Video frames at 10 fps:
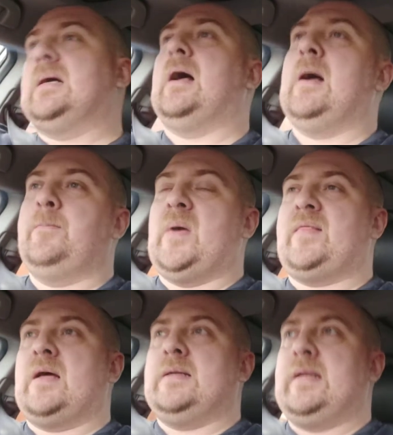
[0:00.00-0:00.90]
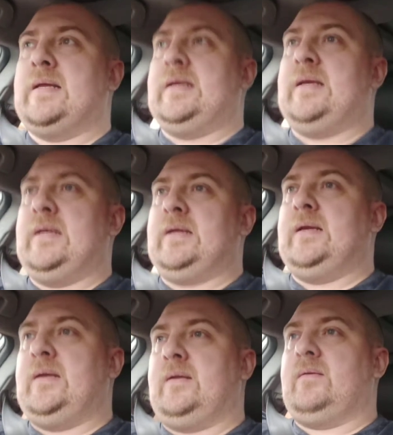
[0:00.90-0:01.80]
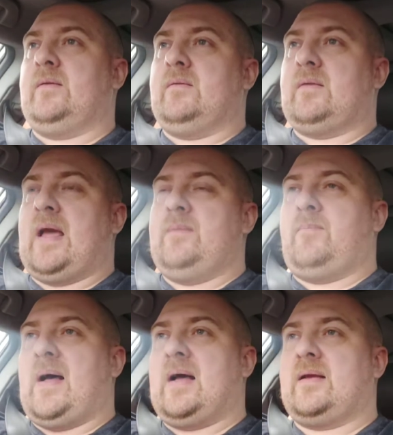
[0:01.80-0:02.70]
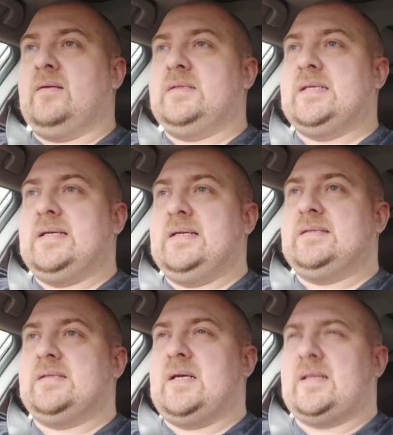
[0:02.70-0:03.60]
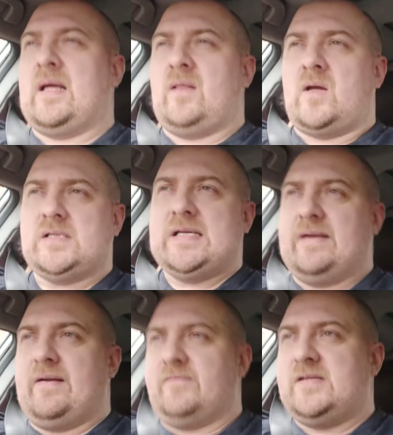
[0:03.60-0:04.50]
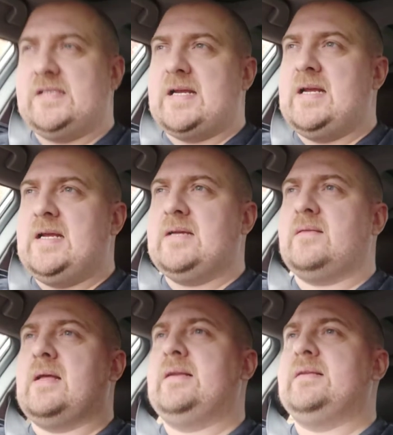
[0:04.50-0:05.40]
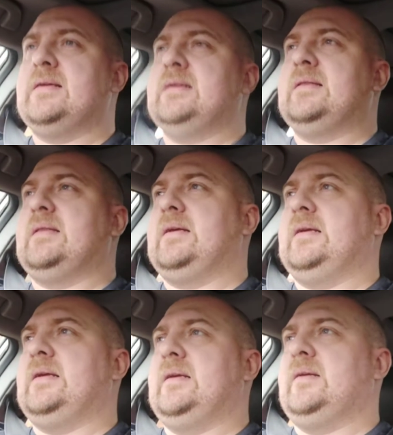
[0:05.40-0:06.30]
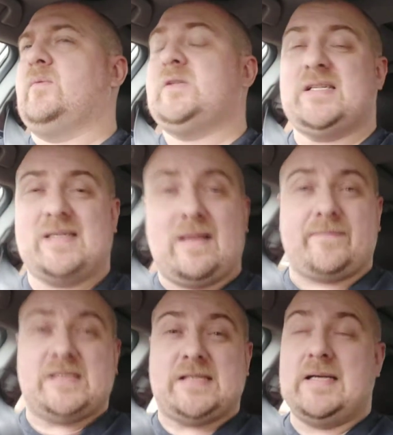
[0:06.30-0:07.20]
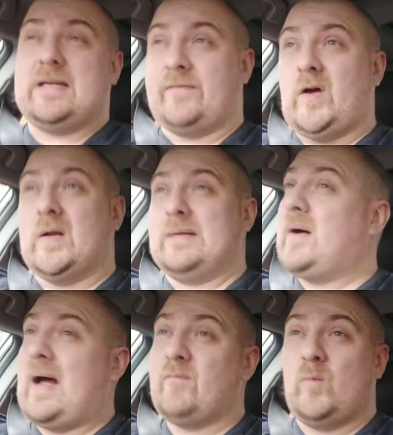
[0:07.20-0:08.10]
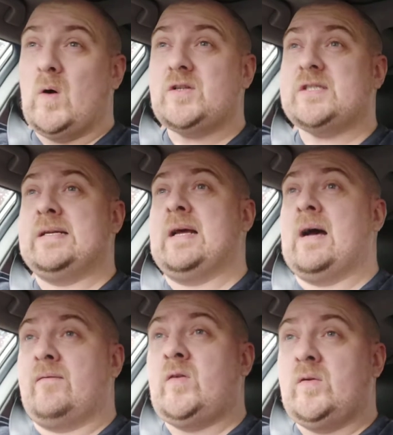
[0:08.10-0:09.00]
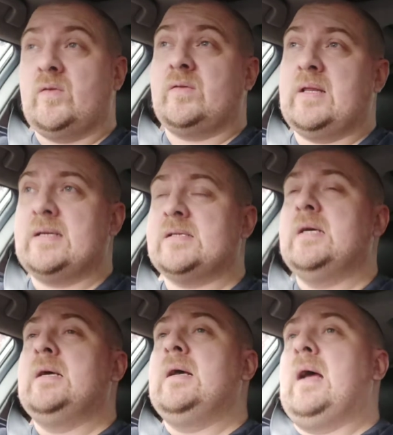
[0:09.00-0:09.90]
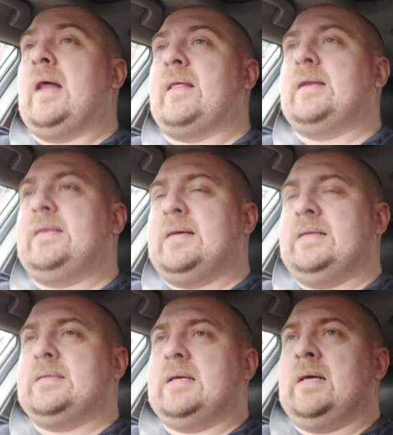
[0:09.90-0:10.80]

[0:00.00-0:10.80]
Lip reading: and then he came back and did that Lost City of Z, and then he did which I still haven't seen. I've got it, but I haven't watched it yet. I've heard good things. And then he did